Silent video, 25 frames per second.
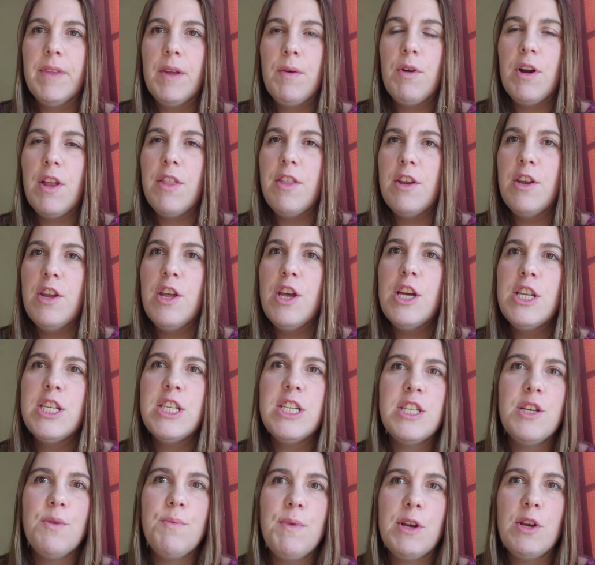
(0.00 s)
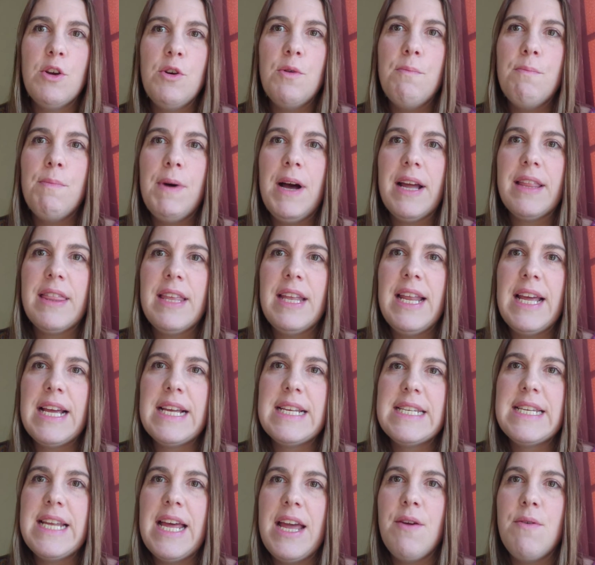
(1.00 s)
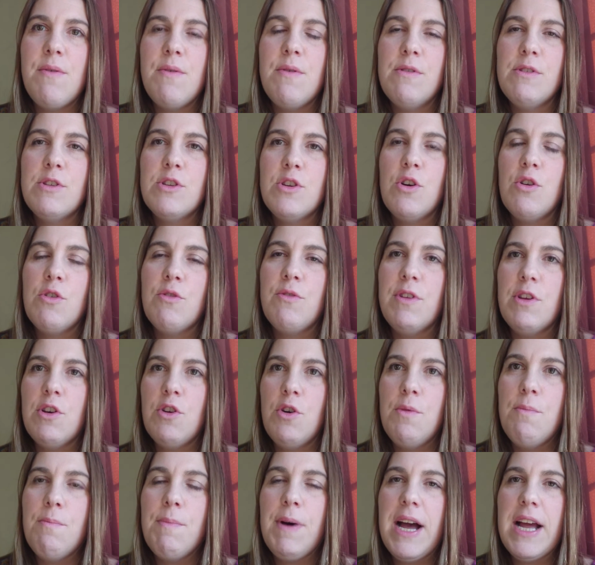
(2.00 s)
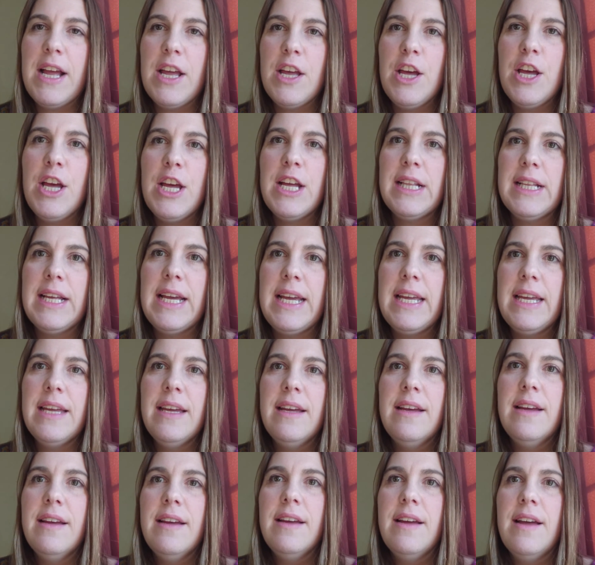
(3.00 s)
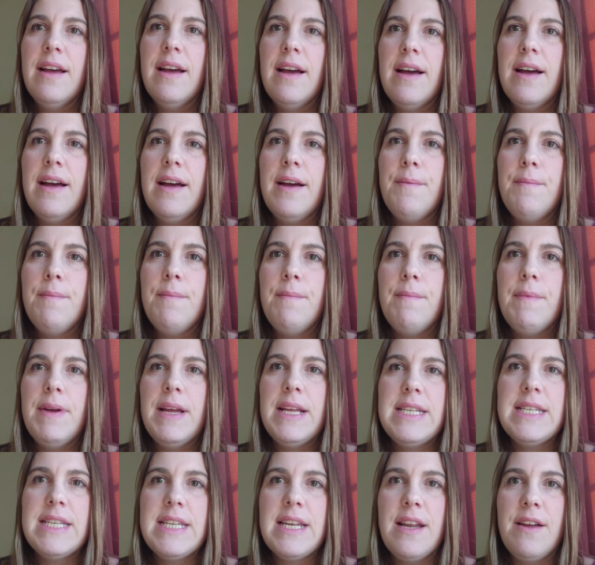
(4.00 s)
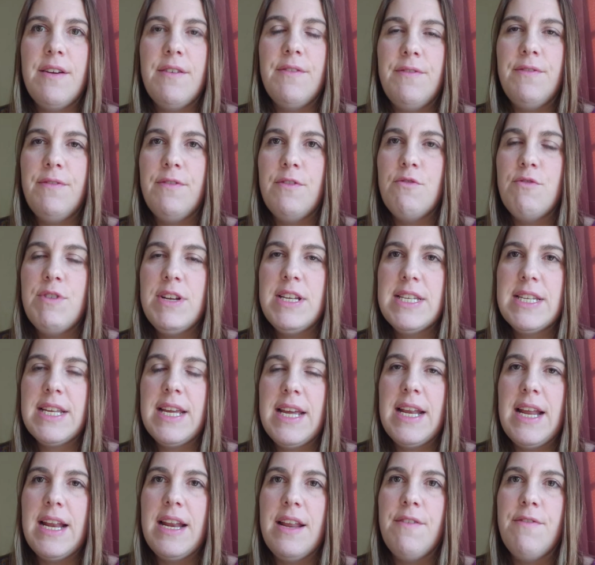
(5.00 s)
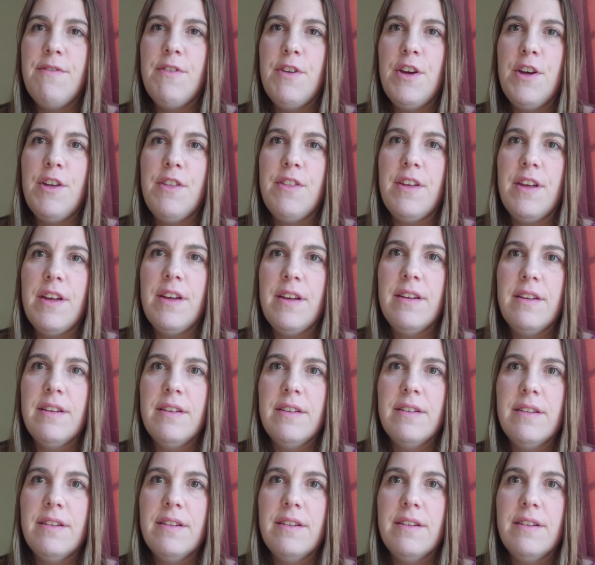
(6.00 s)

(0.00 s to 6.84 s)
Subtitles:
one of the nurses that we'd come back the next day. We were told we'd come back early instead of risking any further